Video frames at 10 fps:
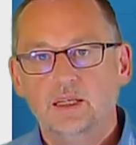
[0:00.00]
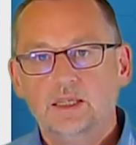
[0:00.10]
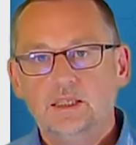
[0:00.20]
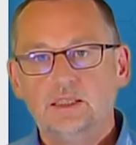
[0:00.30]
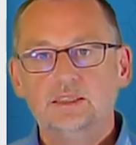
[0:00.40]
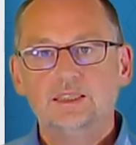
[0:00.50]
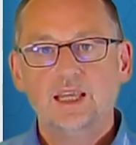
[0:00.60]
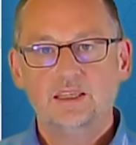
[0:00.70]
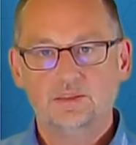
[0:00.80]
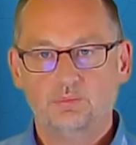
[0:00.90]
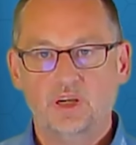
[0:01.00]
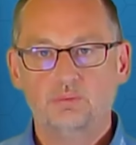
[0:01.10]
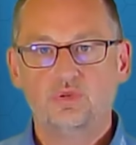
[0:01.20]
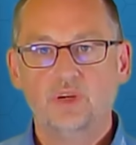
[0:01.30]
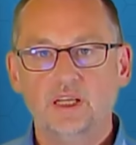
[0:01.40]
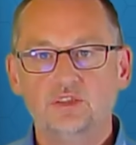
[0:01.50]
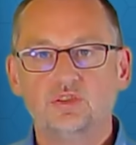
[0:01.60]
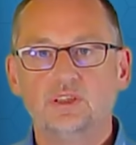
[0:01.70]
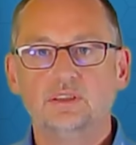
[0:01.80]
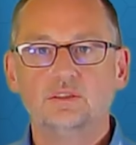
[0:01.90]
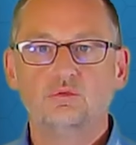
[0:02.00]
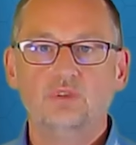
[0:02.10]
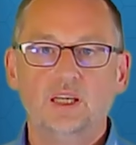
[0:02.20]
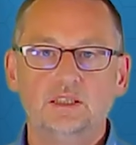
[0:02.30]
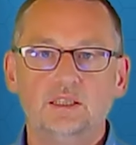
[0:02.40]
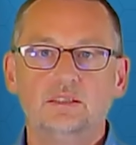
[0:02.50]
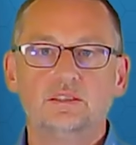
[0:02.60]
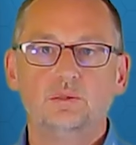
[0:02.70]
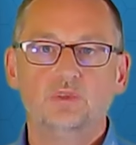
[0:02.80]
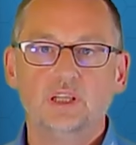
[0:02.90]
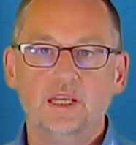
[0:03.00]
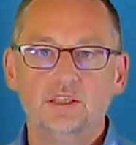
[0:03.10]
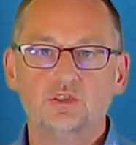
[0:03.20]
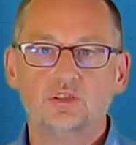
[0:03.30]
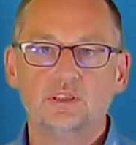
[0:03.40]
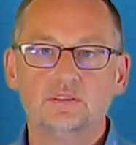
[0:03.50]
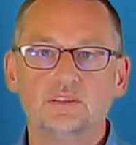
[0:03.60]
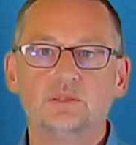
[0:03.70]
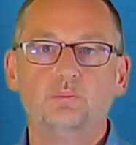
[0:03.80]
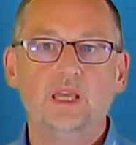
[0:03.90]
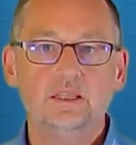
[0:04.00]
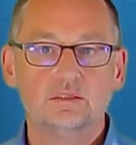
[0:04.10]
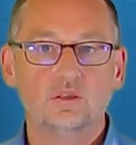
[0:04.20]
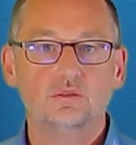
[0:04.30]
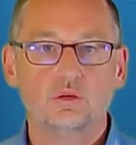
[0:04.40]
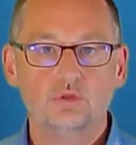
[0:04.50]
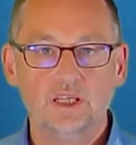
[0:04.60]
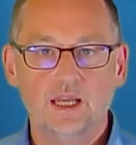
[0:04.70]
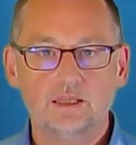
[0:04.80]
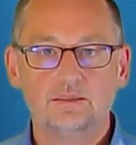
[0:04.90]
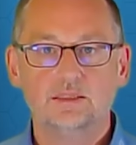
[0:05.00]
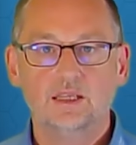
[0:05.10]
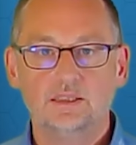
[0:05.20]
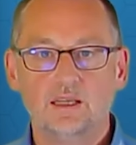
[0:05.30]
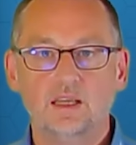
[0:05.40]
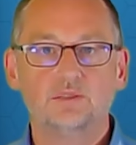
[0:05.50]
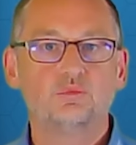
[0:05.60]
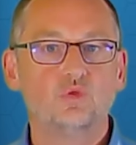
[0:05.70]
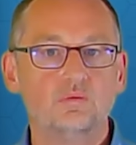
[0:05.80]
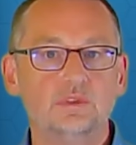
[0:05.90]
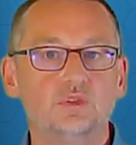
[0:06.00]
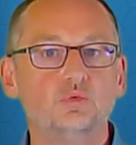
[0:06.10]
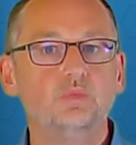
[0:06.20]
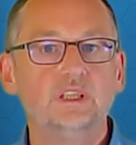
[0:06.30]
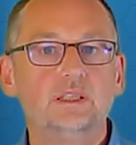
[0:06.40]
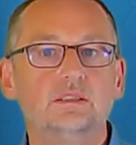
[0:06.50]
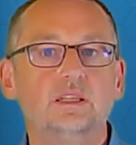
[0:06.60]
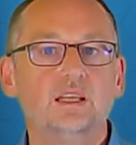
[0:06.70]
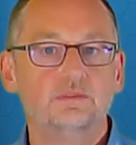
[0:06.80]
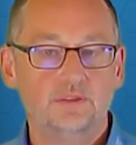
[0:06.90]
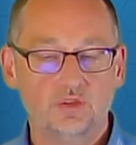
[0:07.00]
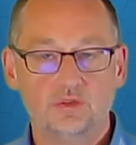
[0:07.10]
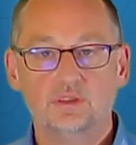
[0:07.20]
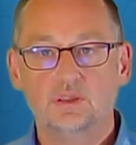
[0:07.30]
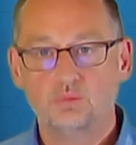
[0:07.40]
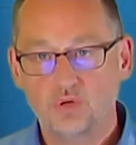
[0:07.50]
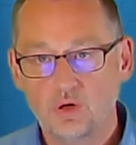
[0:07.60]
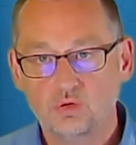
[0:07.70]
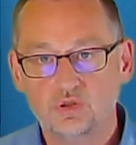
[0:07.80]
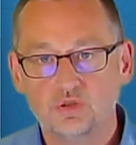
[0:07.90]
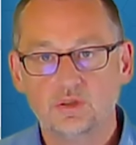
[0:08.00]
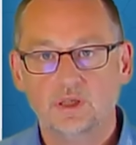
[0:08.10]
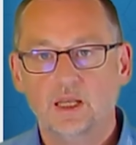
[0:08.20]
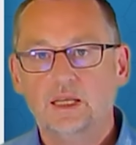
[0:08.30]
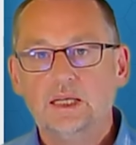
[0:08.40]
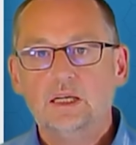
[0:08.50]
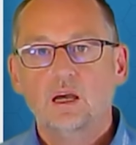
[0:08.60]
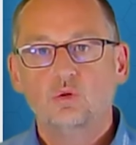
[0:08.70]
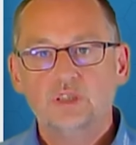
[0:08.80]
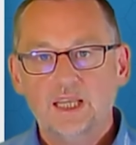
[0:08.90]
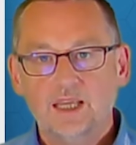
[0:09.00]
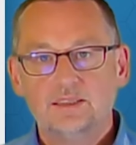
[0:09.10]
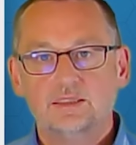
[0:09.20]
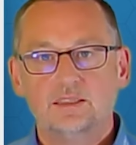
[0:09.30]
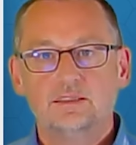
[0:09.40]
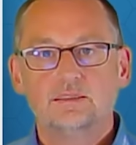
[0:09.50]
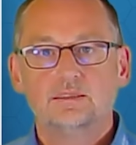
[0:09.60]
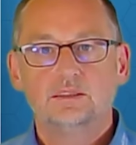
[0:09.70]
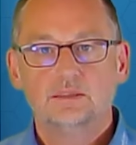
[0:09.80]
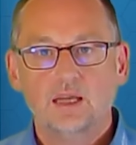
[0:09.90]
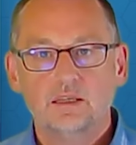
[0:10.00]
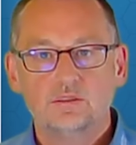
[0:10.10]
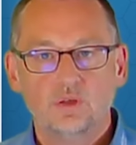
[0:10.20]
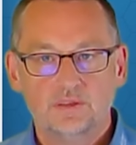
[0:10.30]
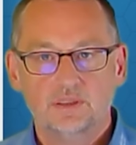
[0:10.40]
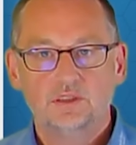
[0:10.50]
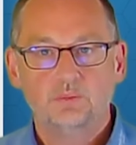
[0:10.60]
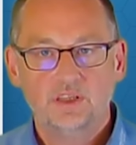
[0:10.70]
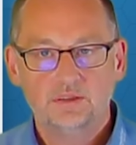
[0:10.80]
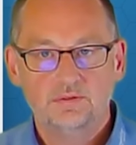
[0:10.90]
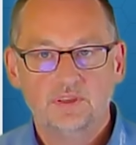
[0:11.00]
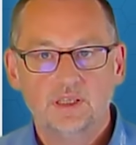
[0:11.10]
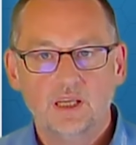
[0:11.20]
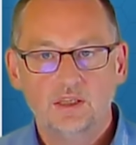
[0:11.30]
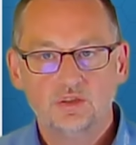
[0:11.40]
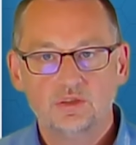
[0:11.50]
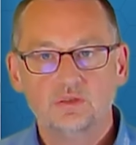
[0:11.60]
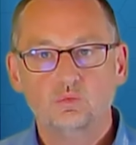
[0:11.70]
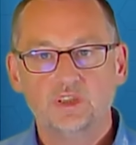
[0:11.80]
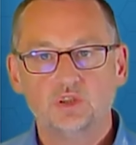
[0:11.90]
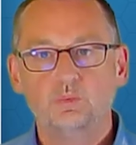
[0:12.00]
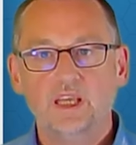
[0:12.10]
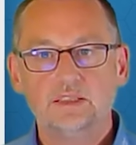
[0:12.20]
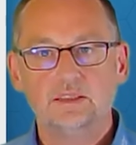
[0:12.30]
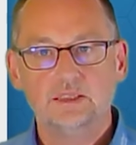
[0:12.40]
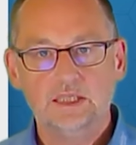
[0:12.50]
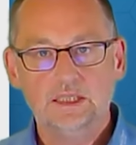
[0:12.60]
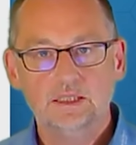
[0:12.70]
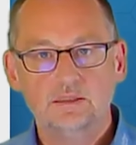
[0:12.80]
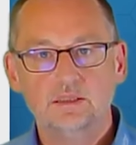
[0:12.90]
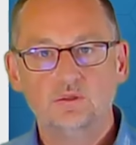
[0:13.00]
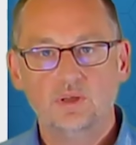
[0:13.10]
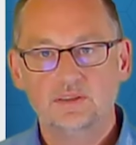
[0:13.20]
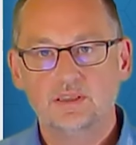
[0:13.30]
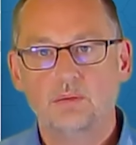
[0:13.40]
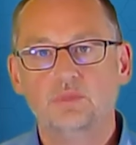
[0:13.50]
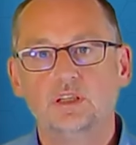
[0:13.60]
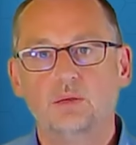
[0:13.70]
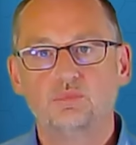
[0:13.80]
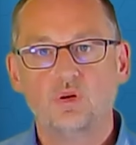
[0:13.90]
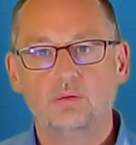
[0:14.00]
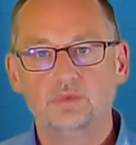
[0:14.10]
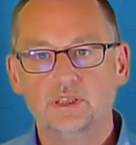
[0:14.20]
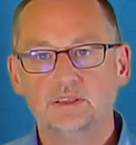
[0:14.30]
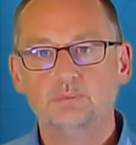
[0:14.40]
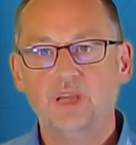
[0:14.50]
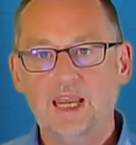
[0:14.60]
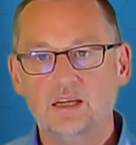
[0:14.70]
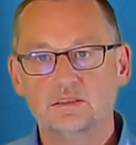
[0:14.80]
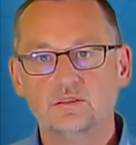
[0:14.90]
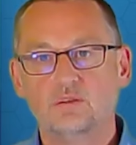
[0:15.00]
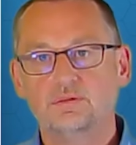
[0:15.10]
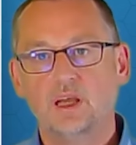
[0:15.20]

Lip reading: In test preparation, creating simulations based on ODX data has proven to be an efficient approach. ODX is the diagnostic specification, which makes it easy to assemble appropriate pairs of